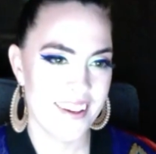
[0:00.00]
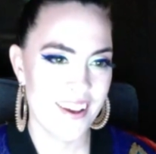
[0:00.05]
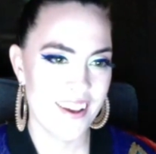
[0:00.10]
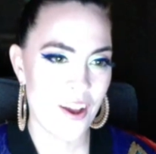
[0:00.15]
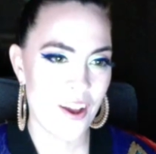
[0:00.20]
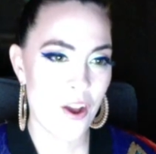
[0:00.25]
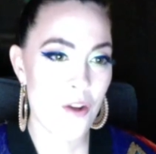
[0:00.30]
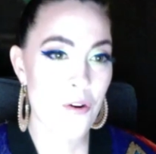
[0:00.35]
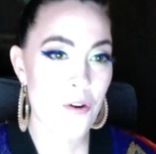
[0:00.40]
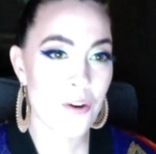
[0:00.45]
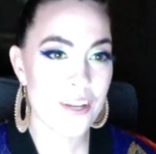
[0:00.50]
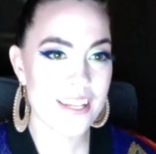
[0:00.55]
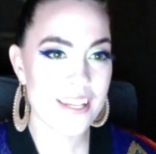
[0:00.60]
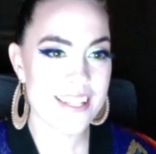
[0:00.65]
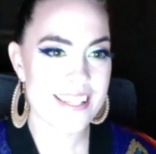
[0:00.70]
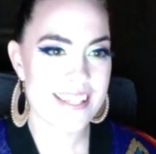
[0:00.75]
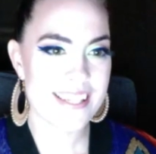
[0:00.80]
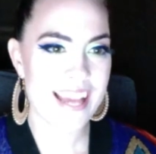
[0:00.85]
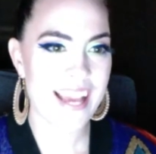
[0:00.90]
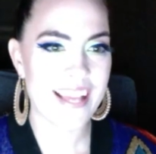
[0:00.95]
her
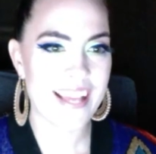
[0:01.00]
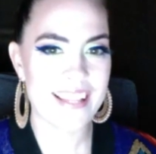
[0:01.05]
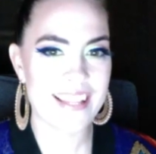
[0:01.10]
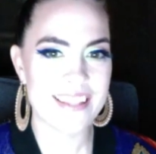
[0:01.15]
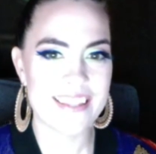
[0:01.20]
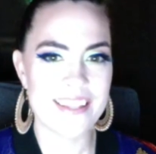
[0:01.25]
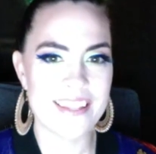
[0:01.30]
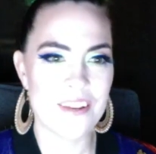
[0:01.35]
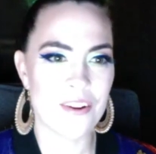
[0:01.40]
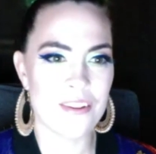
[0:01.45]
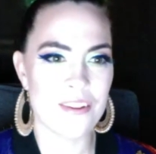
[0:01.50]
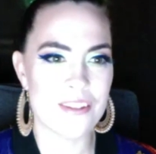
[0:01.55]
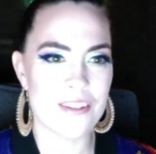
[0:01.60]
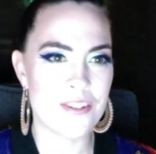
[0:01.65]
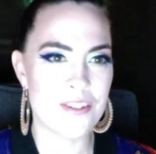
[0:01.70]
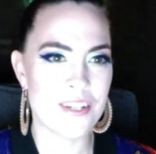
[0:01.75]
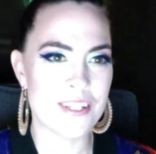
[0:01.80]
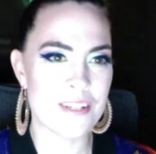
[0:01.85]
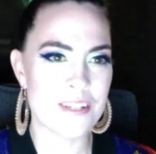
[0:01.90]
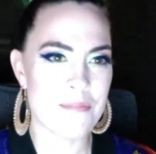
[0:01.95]
audience, saying,
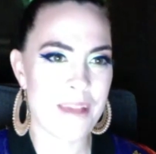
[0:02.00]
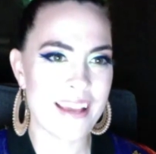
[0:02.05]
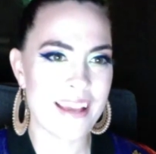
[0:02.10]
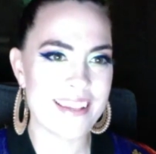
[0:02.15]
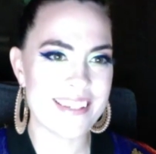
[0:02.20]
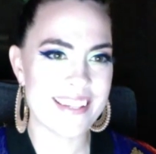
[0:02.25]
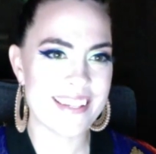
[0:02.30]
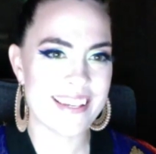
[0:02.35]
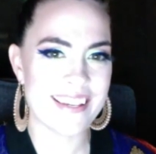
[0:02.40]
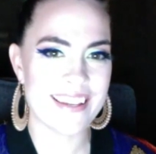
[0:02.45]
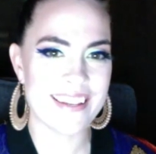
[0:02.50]
this chick's amazing.